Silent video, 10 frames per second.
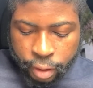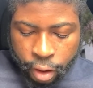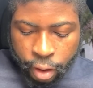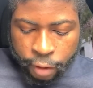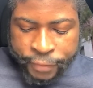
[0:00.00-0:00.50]

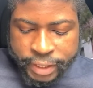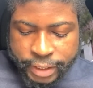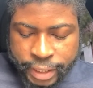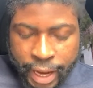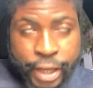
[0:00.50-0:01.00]
uh, of
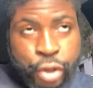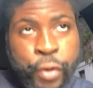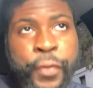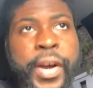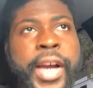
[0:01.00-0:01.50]
his side,
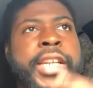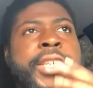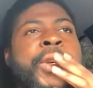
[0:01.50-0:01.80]
do find it.